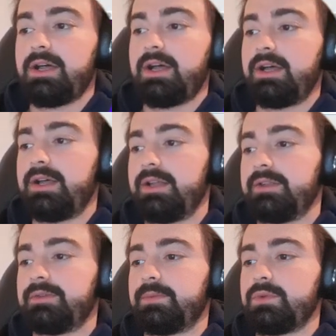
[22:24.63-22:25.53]

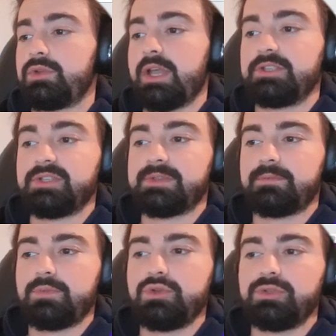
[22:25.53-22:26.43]
and you can just
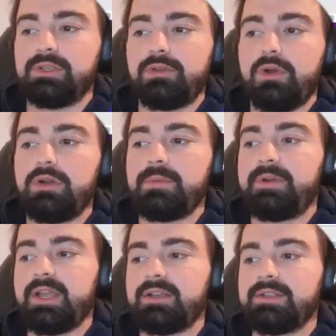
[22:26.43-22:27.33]
use the curly
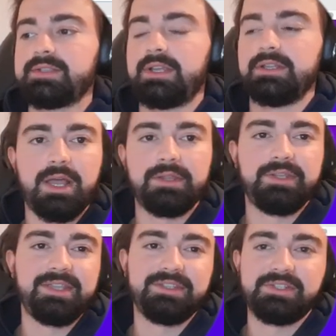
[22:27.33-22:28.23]
brackets and
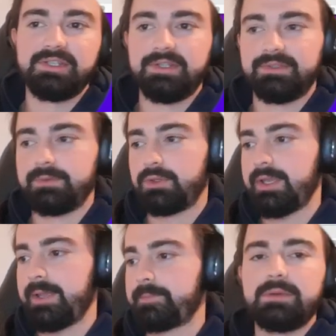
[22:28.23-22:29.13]
datas in it,
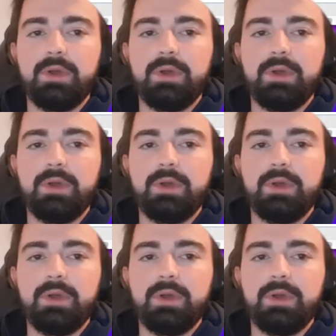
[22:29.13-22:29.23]
okay?